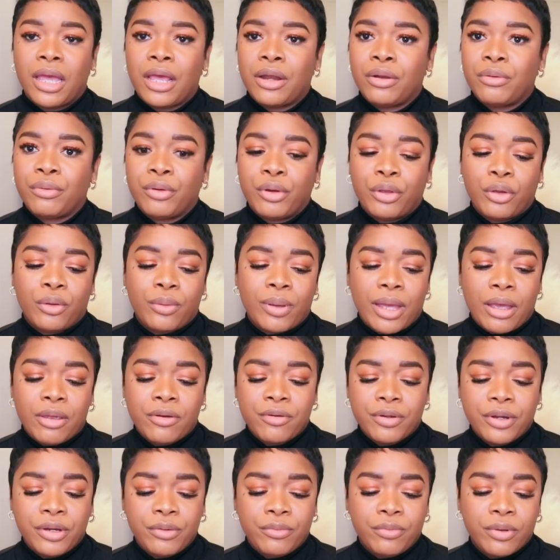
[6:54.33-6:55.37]
I don't know. I
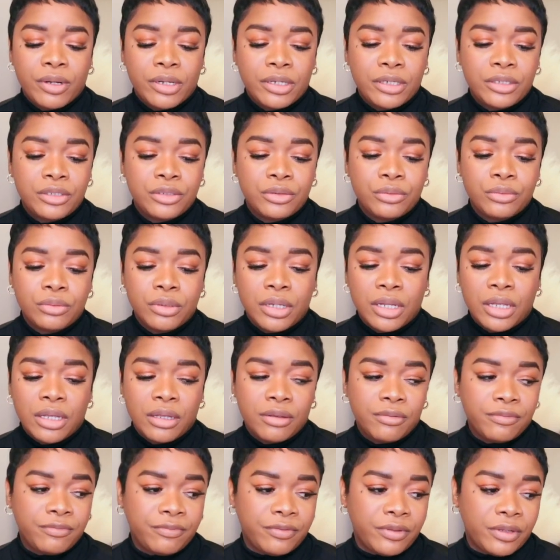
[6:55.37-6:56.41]
already really do
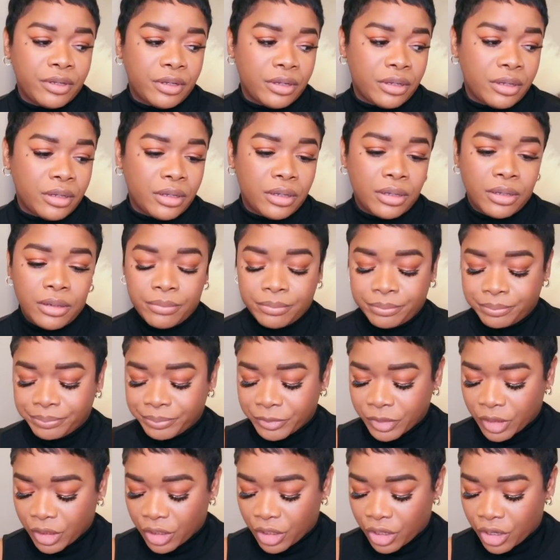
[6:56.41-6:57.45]
love
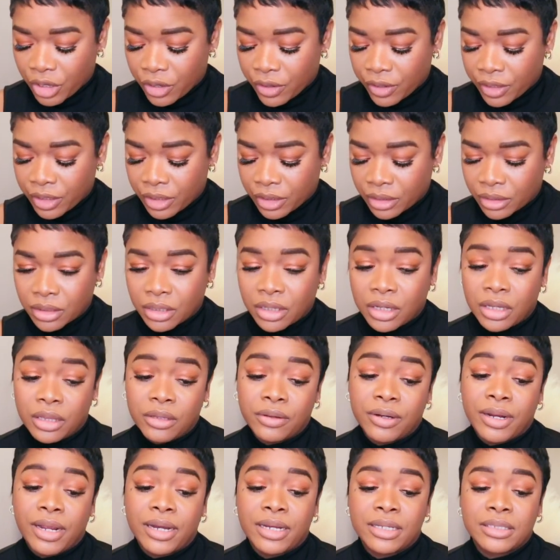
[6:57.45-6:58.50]
the current
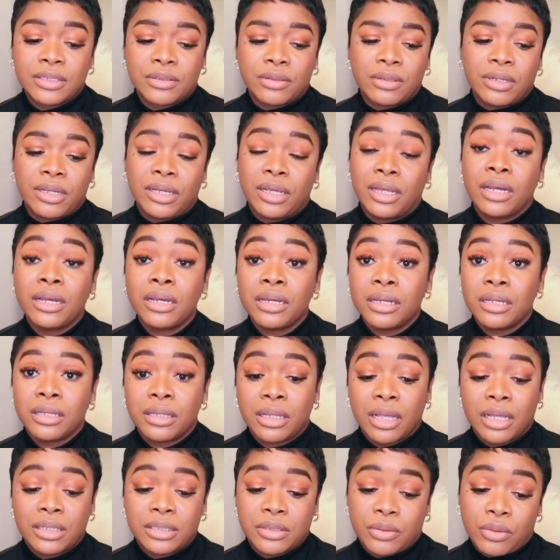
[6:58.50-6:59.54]
color that is in,
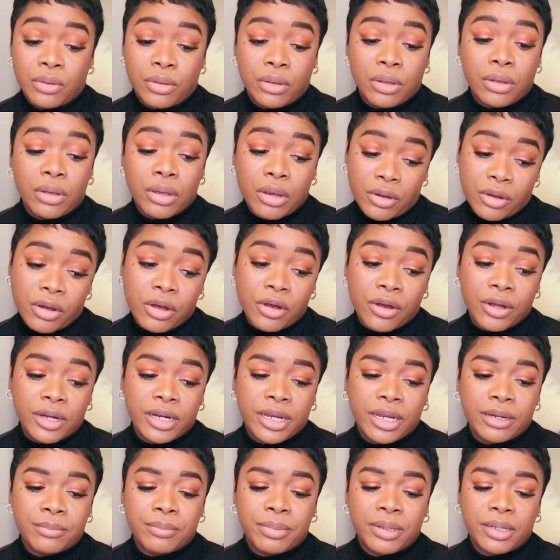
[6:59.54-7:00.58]
that's
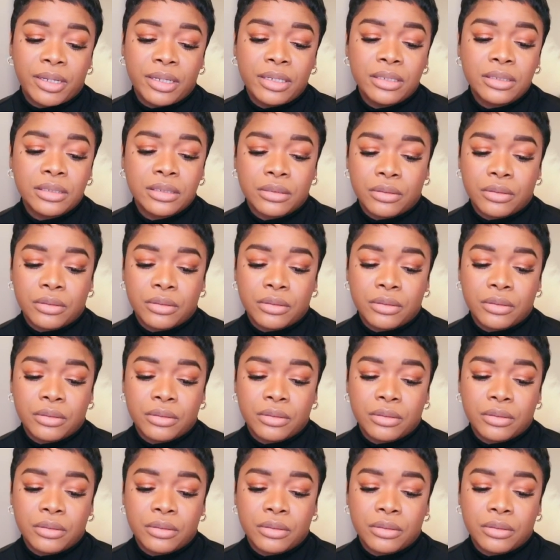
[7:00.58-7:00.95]
currently in place.